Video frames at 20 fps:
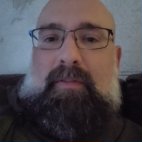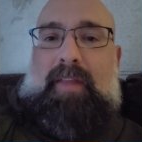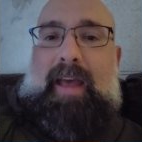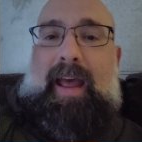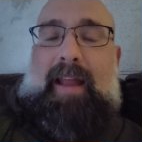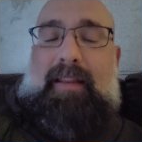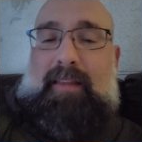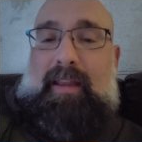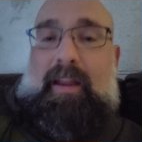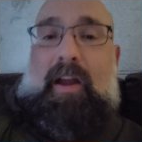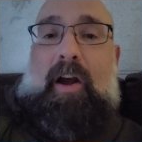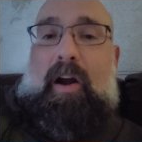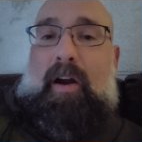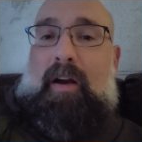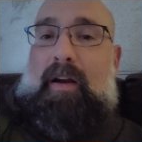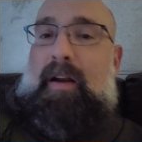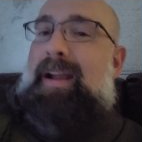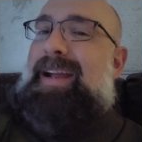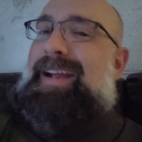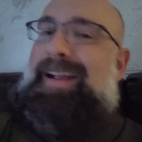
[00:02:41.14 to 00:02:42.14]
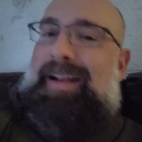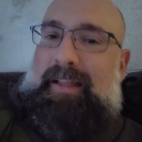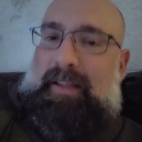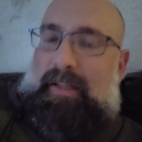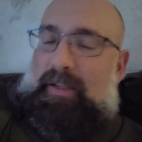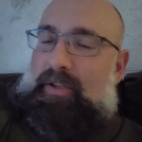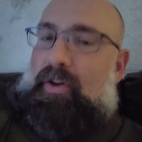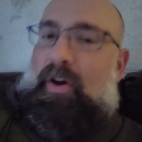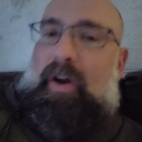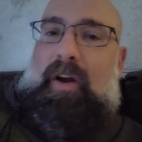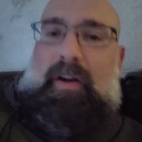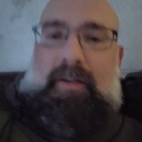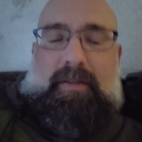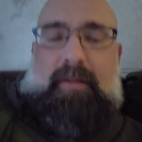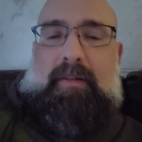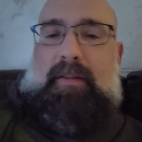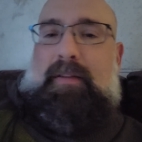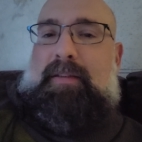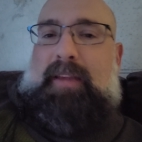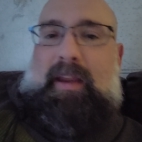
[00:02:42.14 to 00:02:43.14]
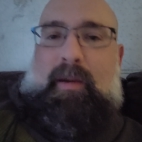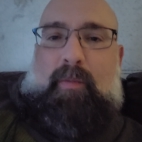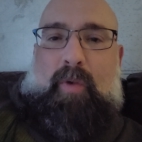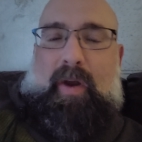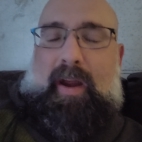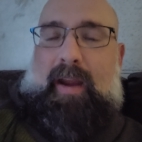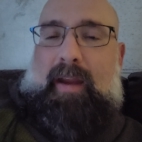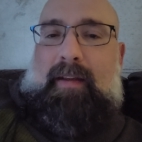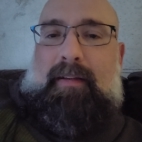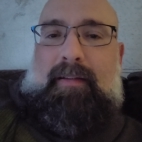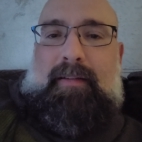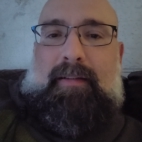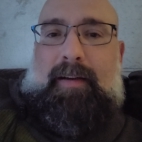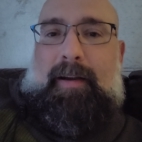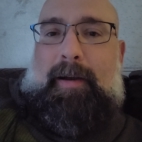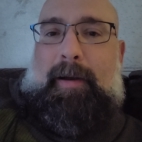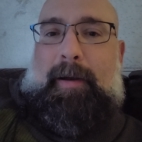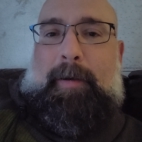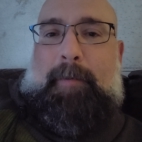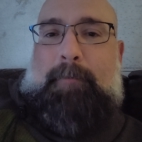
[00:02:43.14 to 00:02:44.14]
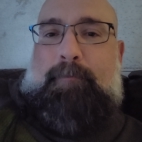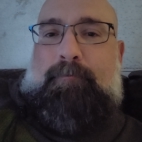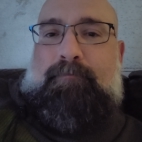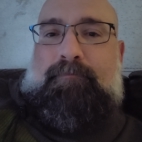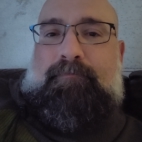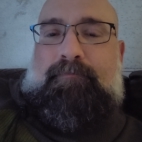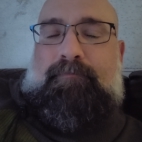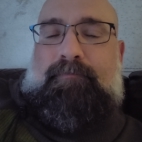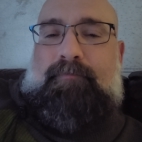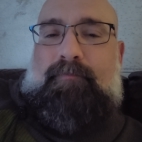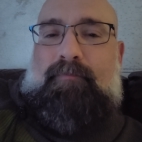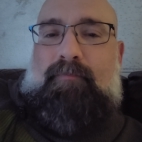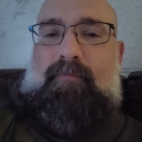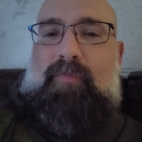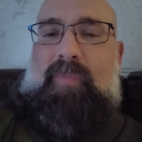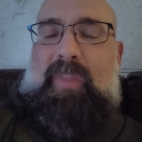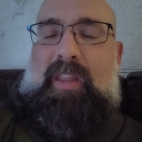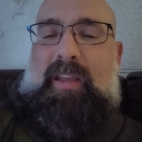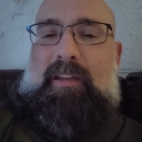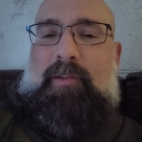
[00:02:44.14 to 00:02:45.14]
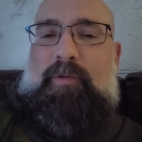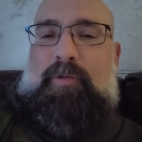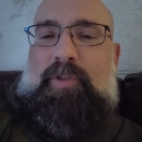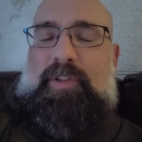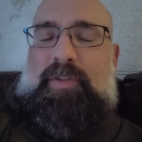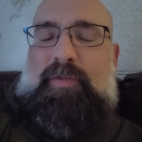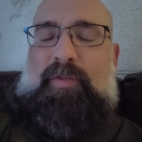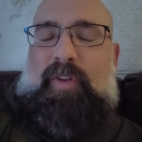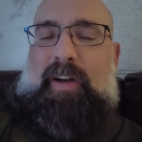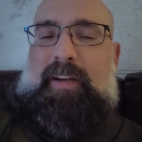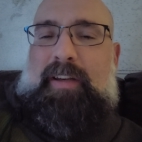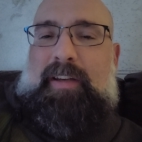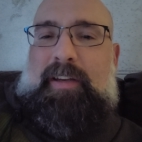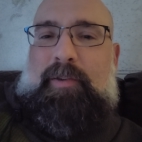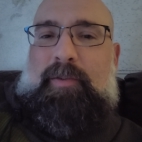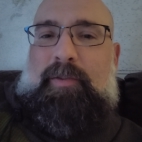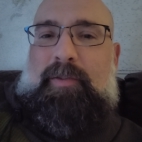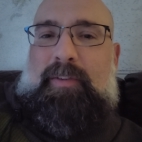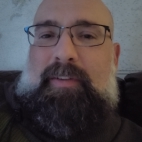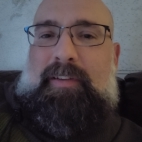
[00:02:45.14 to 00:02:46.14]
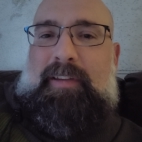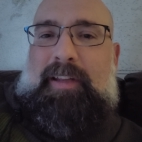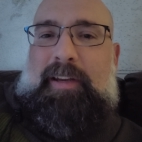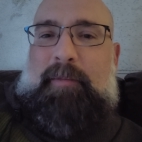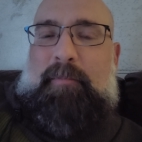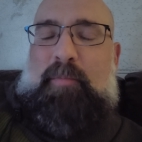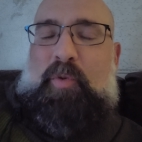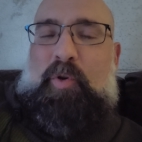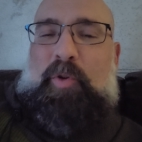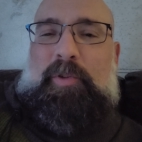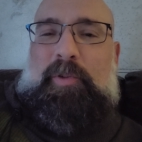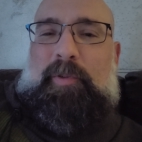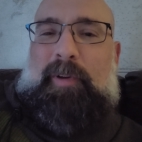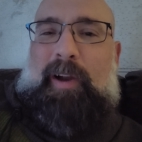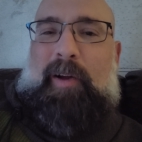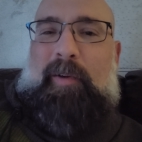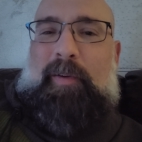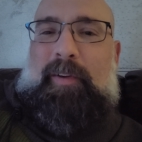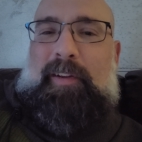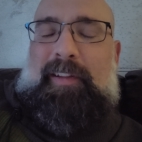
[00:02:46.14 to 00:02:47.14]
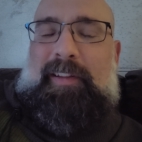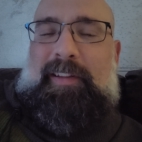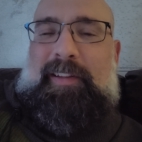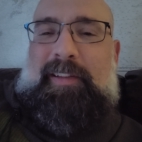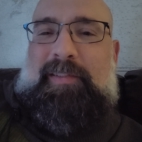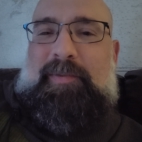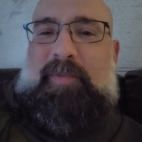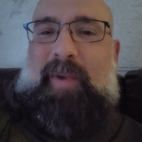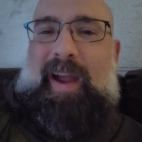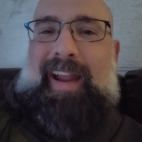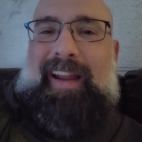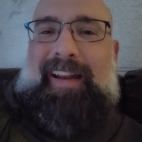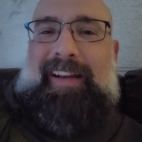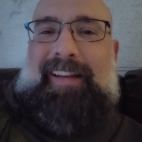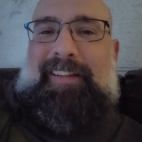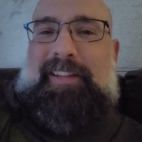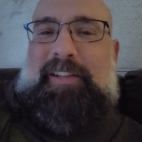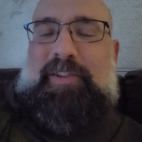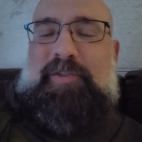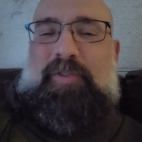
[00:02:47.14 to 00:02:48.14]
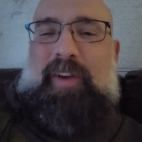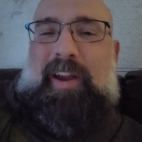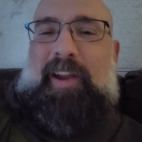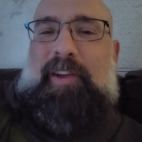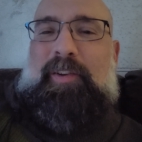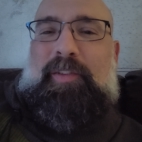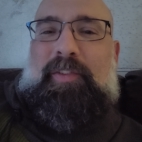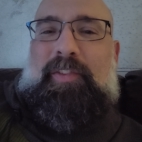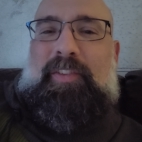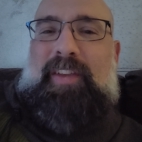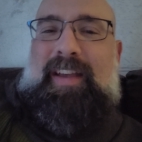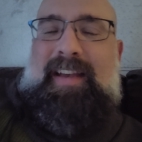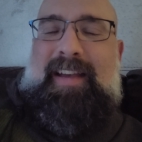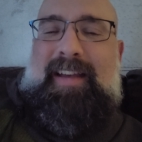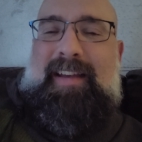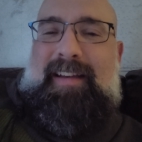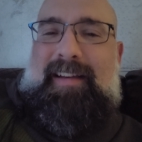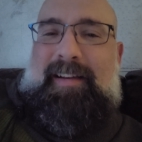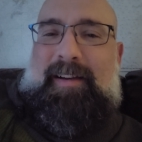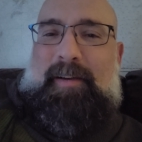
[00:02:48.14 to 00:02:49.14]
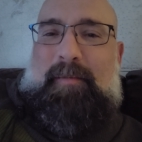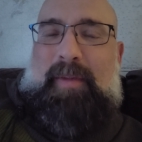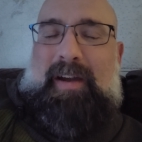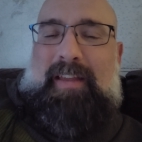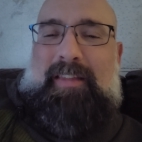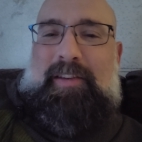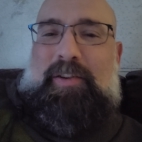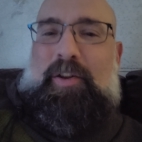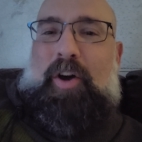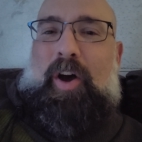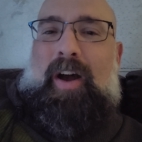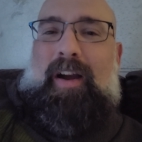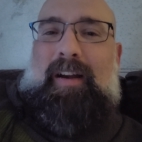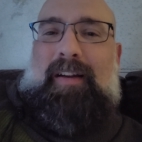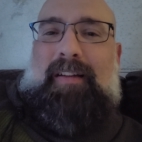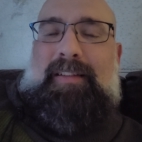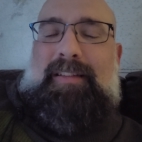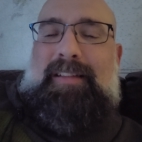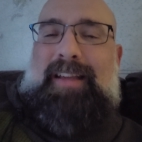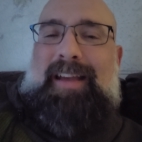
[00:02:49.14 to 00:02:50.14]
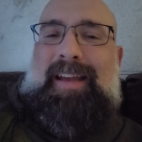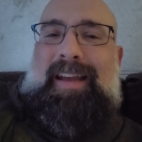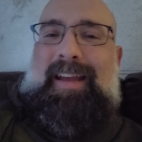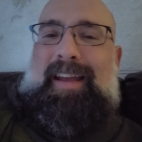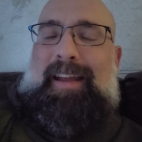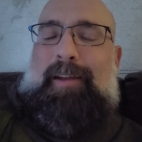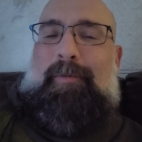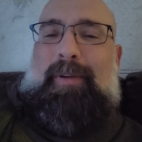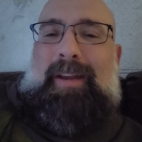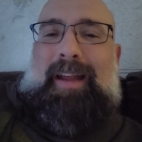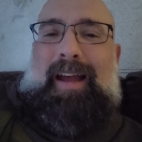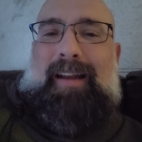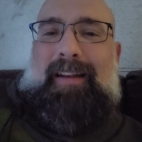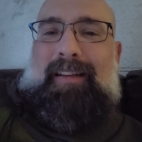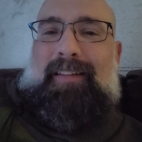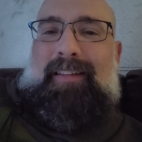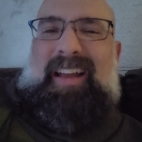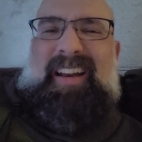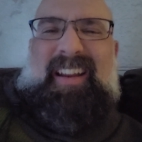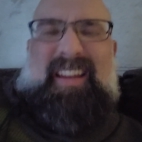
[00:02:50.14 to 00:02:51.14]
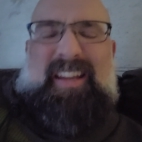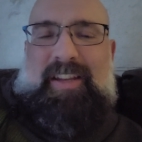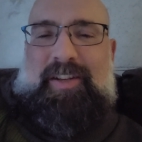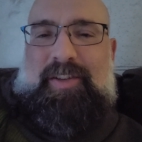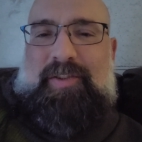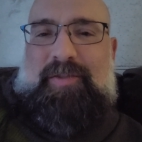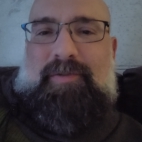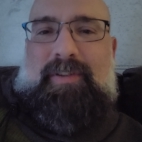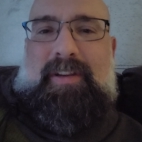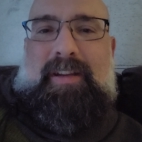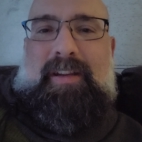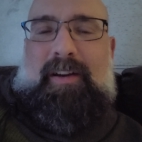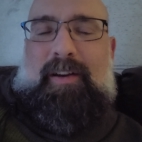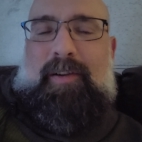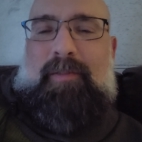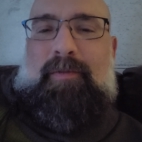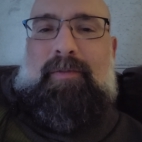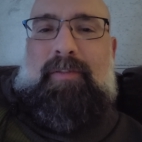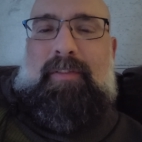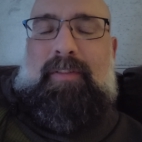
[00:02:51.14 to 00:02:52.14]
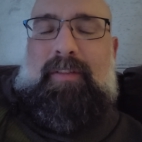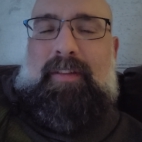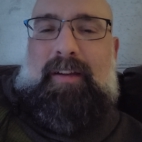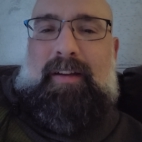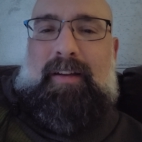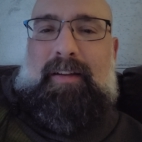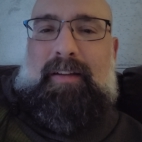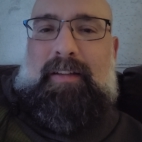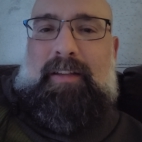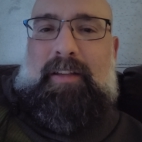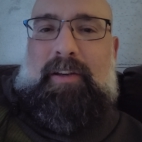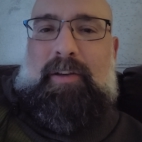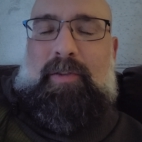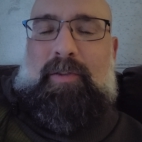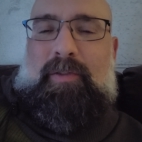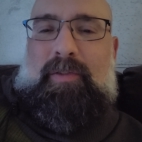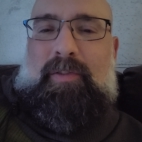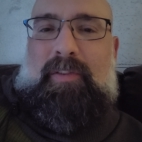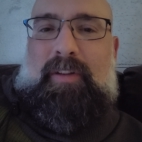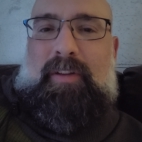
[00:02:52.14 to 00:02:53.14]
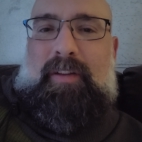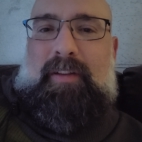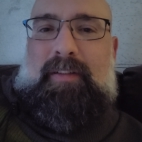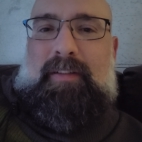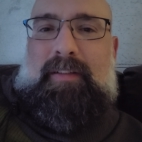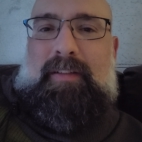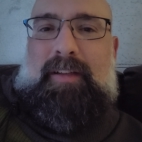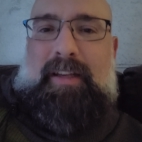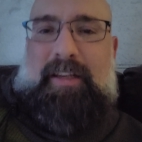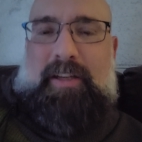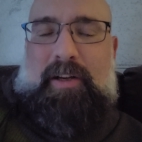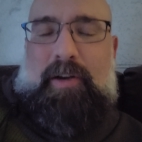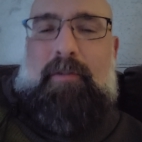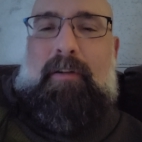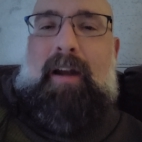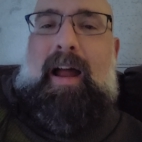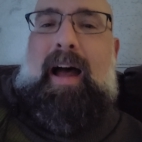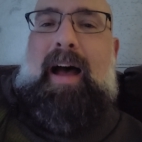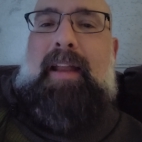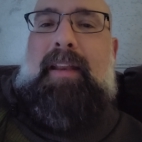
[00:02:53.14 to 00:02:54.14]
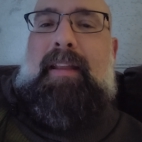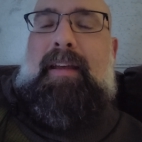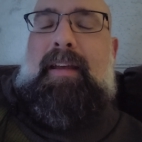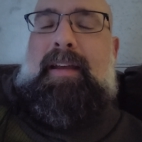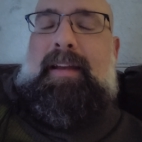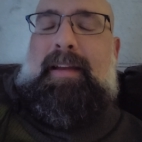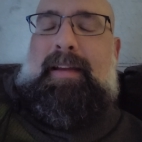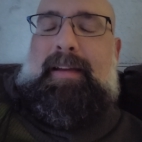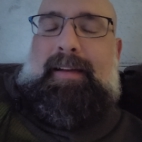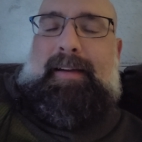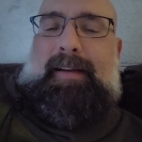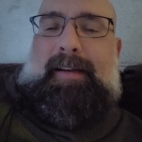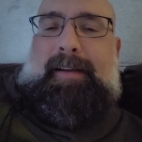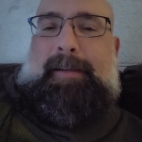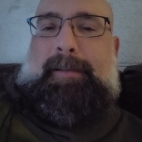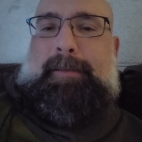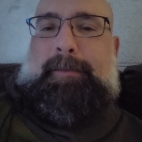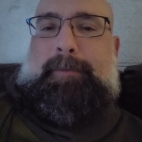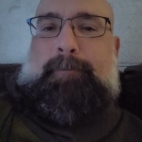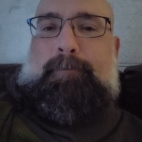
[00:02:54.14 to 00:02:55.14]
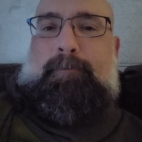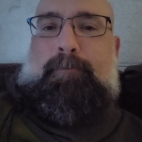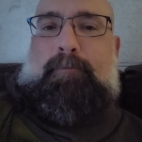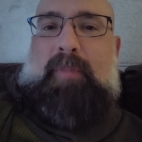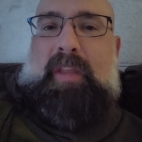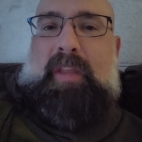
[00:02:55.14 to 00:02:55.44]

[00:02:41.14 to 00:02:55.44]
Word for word: that they are. The dogs are the same way. Um, it was just fun, you know, getting pulled around in this wagon on these trails uh, by the dogs, and we got a lot of history of, uh, you know, the the Iditarod um,